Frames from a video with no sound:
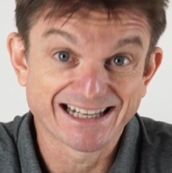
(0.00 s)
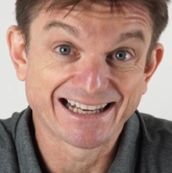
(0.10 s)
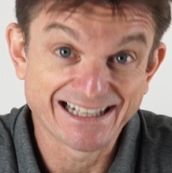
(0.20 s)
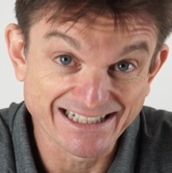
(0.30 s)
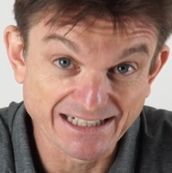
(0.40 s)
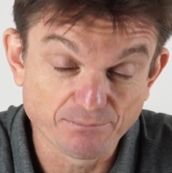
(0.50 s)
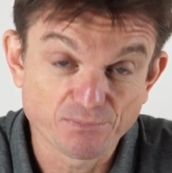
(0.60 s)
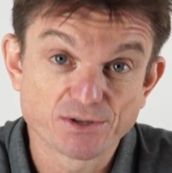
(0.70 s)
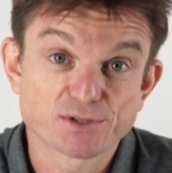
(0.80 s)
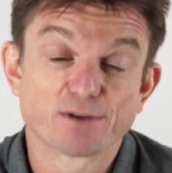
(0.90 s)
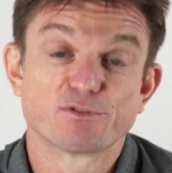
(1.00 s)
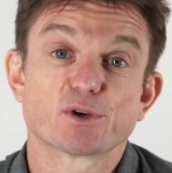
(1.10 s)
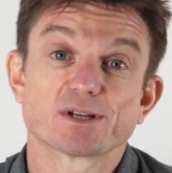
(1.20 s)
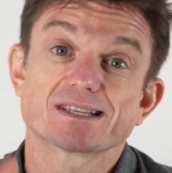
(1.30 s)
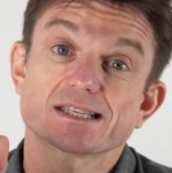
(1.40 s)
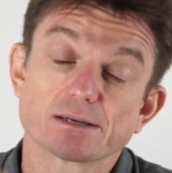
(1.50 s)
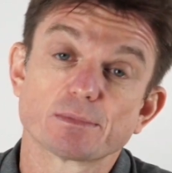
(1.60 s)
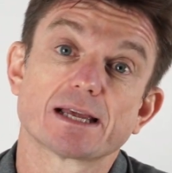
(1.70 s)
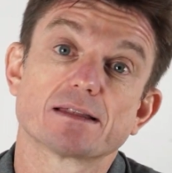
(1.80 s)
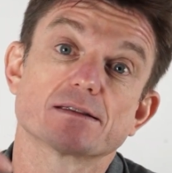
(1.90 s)
line. So if you can
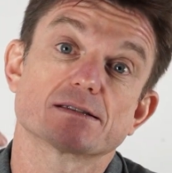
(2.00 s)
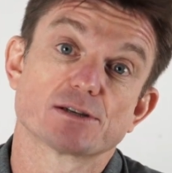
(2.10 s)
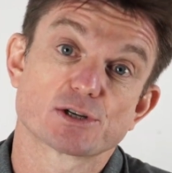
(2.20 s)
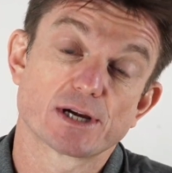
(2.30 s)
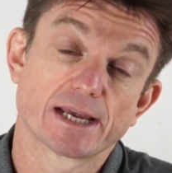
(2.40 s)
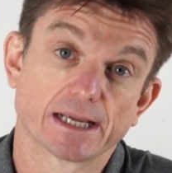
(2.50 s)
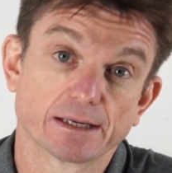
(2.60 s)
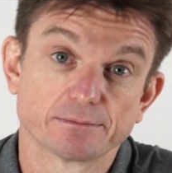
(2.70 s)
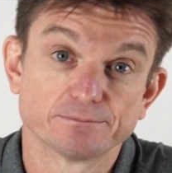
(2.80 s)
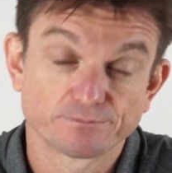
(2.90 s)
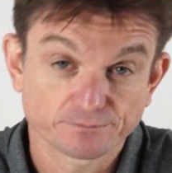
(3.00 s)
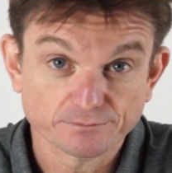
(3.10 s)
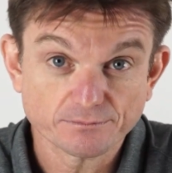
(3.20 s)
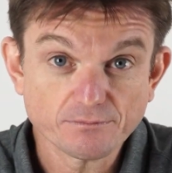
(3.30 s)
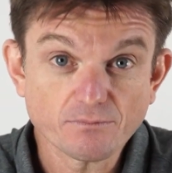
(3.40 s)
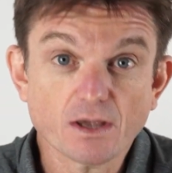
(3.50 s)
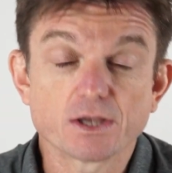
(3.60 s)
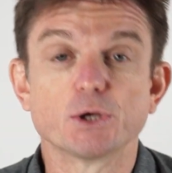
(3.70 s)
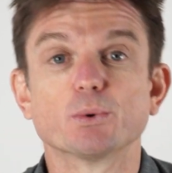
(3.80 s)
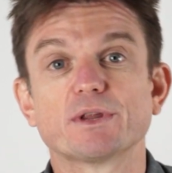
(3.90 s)
simulate this in training,
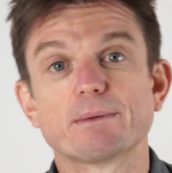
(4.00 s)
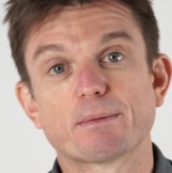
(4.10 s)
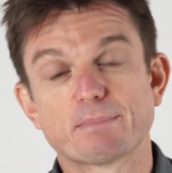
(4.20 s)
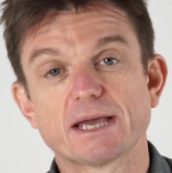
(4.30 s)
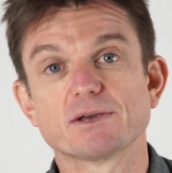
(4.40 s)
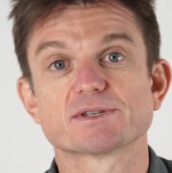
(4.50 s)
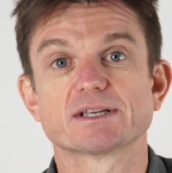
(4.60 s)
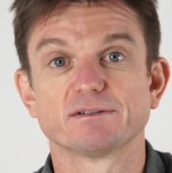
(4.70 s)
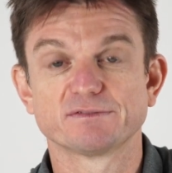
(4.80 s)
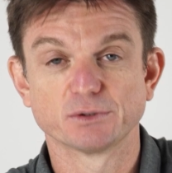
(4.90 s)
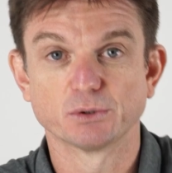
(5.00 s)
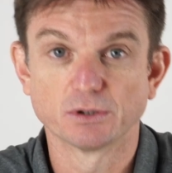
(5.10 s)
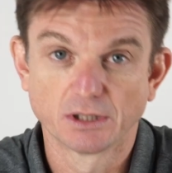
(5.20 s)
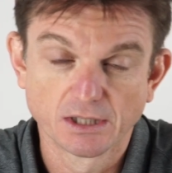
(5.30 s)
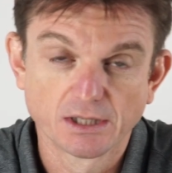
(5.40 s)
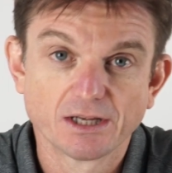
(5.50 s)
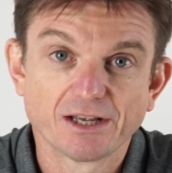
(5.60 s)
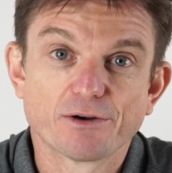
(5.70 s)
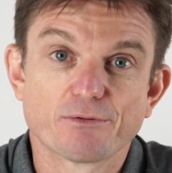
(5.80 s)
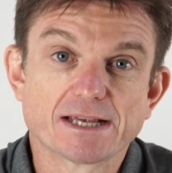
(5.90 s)
you will then prepare yourself for
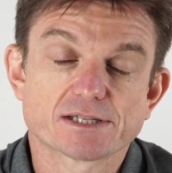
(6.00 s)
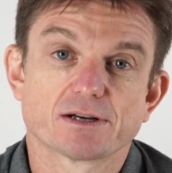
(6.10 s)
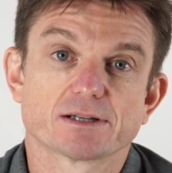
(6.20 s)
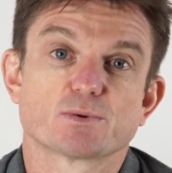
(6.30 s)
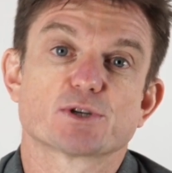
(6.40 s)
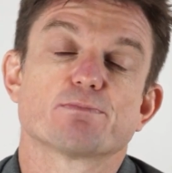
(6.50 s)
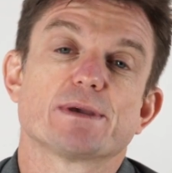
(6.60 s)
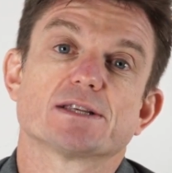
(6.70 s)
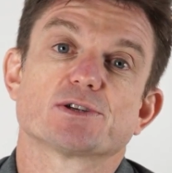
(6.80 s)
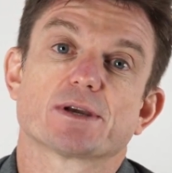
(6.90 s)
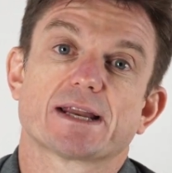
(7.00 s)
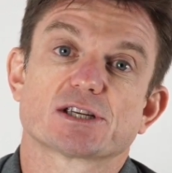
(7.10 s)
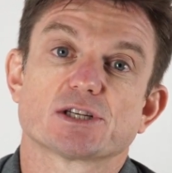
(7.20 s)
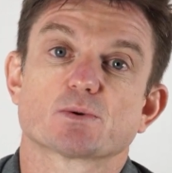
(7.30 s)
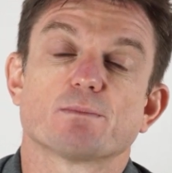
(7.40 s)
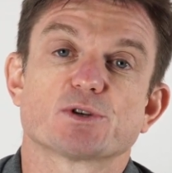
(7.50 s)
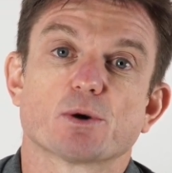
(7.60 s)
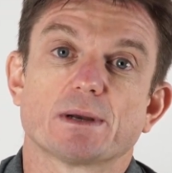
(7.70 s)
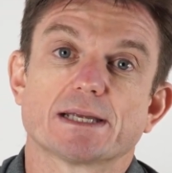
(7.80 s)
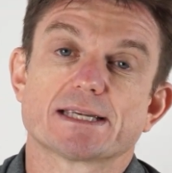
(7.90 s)
race starts, which means you can actually swim to
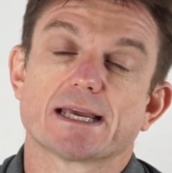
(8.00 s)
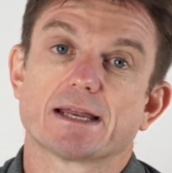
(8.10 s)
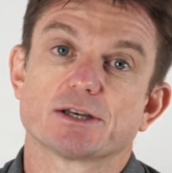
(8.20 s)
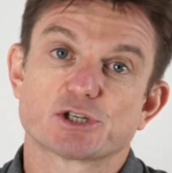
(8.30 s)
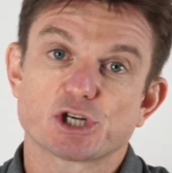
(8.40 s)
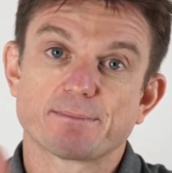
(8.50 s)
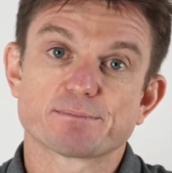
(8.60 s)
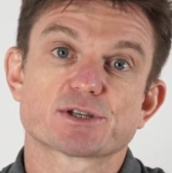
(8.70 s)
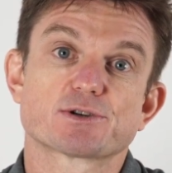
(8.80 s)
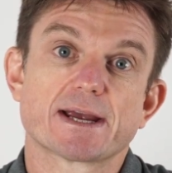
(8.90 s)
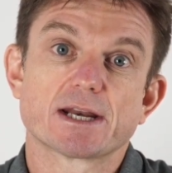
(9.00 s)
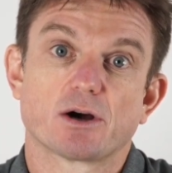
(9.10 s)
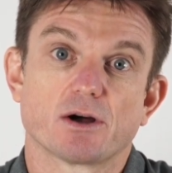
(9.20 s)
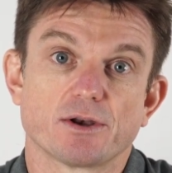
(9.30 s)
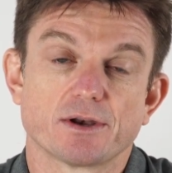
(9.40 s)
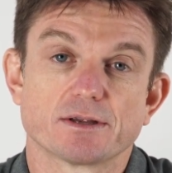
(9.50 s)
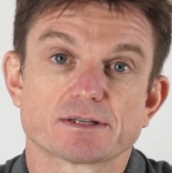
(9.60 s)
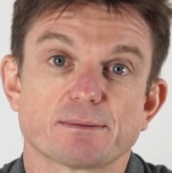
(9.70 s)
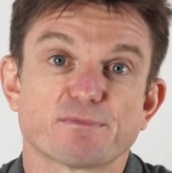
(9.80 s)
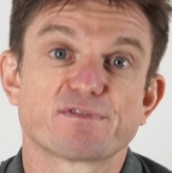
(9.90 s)
your ability and jump straight on
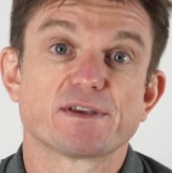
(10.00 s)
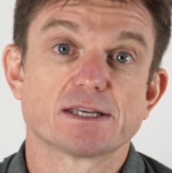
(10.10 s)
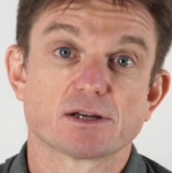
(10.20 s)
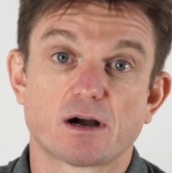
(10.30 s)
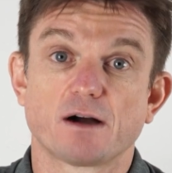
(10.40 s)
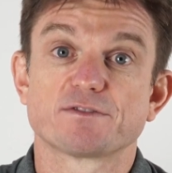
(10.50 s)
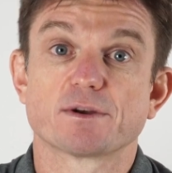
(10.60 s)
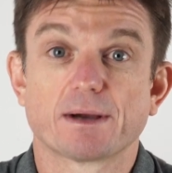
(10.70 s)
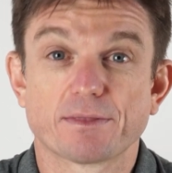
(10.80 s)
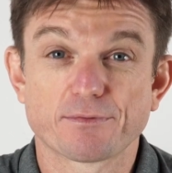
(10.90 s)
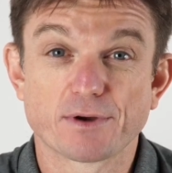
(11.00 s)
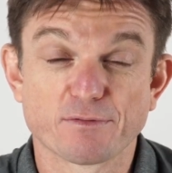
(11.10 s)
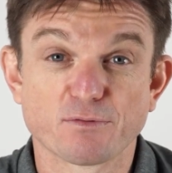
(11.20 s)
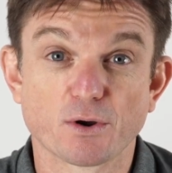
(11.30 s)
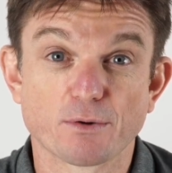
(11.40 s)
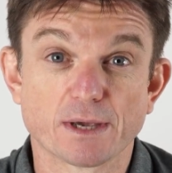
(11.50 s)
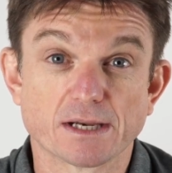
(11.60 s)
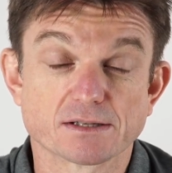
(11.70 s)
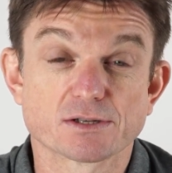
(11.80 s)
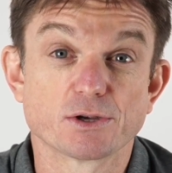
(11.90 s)
some feet after about 300 to 400
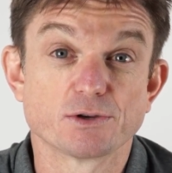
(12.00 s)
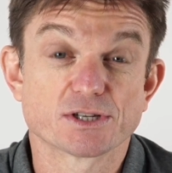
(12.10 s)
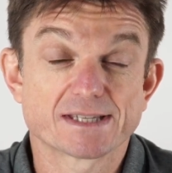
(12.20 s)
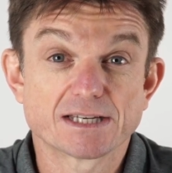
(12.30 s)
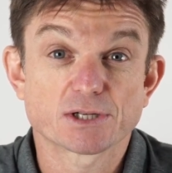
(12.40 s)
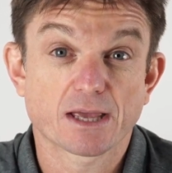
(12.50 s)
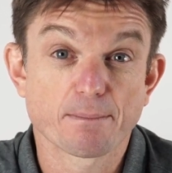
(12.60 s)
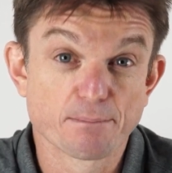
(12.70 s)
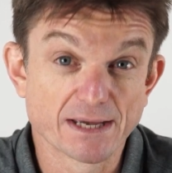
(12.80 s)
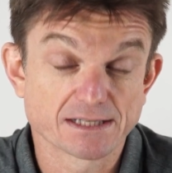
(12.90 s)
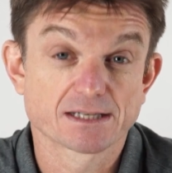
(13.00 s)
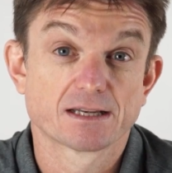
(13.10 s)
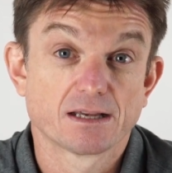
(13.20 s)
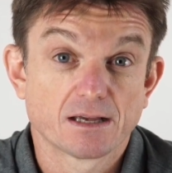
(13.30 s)
meters. So you just need to commit